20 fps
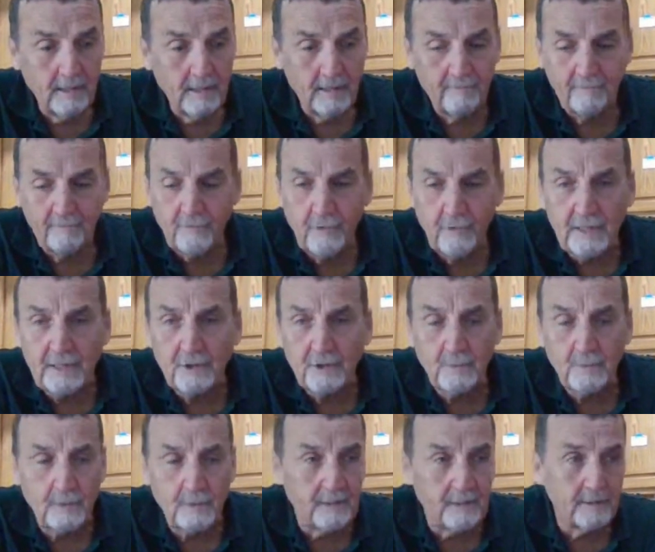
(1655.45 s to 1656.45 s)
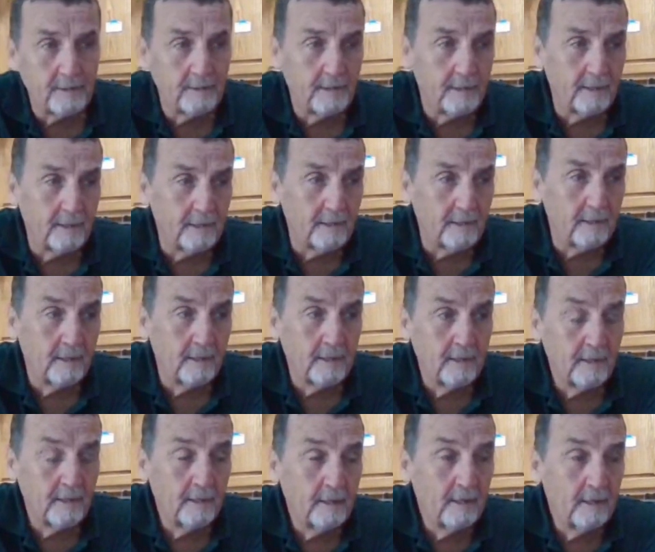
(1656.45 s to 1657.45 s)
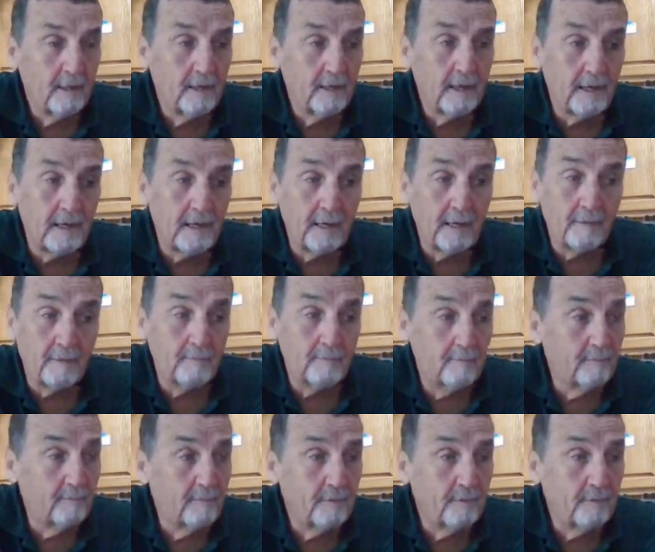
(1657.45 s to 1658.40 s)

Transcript: I'm friends with. And um,